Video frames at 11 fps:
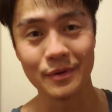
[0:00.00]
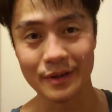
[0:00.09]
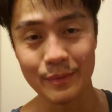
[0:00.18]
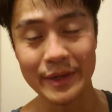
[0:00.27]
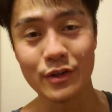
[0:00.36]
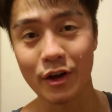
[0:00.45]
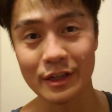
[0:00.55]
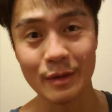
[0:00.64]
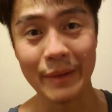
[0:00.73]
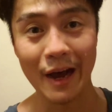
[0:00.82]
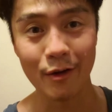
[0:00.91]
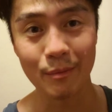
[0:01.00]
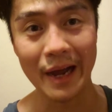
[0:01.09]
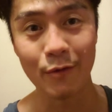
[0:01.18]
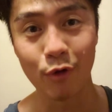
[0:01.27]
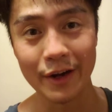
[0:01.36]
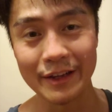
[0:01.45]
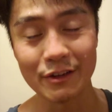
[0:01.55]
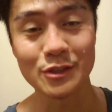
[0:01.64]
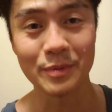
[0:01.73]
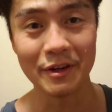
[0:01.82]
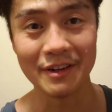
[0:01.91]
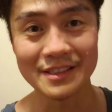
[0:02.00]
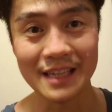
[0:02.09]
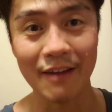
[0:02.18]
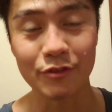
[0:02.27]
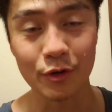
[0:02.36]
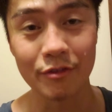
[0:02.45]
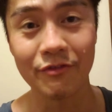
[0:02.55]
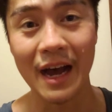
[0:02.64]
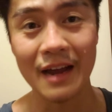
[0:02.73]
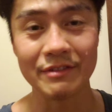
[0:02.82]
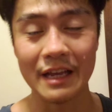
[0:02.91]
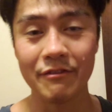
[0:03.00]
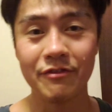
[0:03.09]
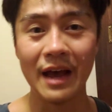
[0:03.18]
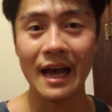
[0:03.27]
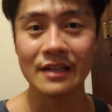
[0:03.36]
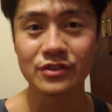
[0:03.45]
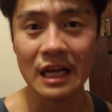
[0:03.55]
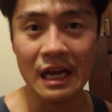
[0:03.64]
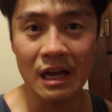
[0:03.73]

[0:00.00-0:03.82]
We're going to be talking about my running experience after a 5-day fast.